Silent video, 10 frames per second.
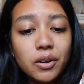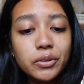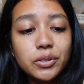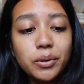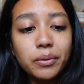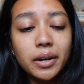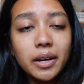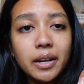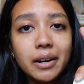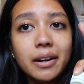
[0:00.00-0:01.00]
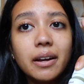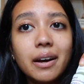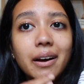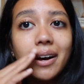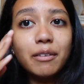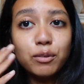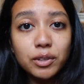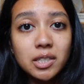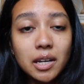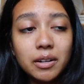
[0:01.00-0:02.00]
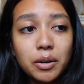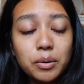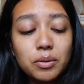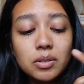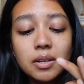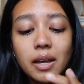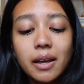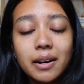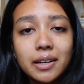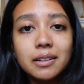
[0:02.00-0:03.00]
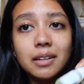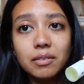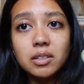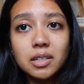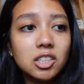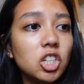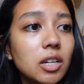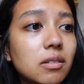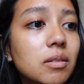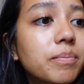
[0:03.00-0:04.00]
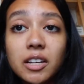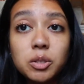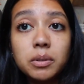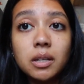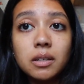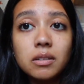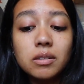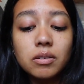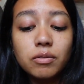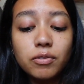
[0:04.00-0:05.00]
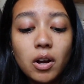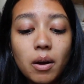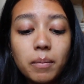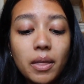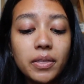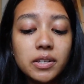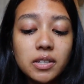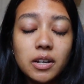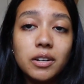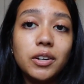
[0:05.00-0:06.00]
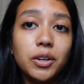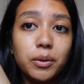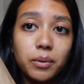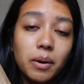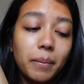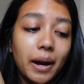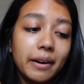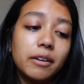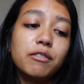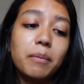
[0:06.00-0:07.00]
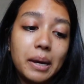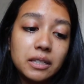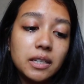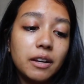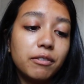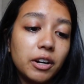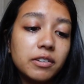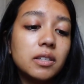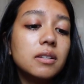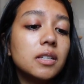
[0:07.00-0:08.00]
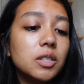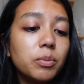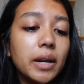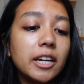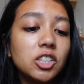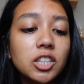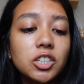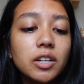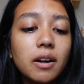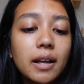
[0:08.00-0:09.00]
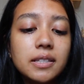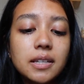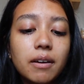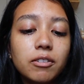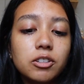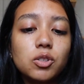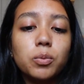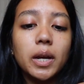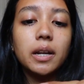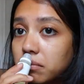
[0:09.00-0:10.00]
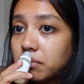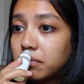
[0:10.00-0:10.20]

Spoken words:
so that I have a reset nose and I can give it a second chance. And last but not least, from this new bag of makesy fragrances is Penang Ginger and Saffron Suede.